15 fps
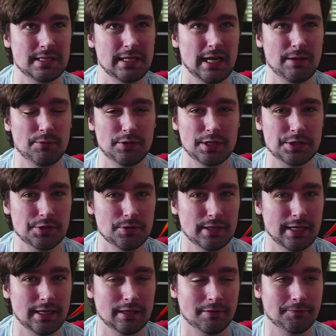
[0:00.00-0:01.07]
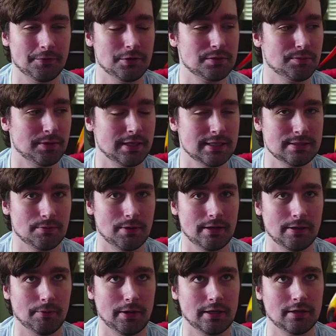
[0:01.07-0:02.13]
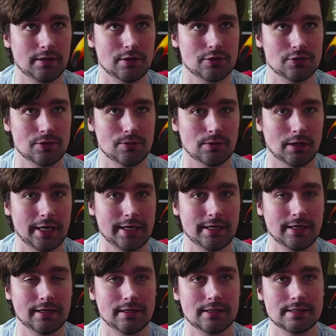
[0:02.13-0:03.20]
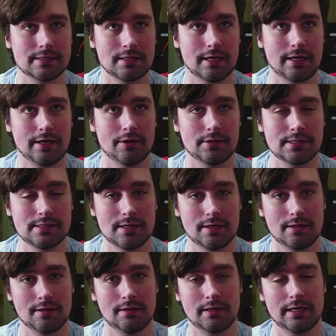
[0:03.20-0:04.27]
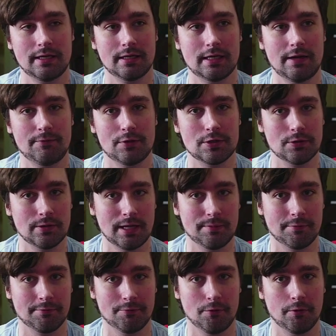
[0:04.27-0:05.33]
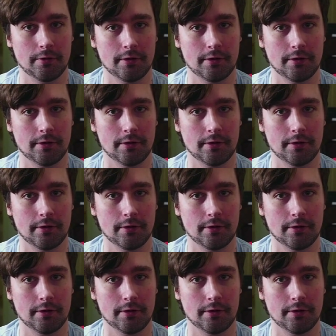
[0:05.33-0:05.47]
able to do that in the first place? Why why could he shoot lightning into the sky all of a sudden? He could never do that before.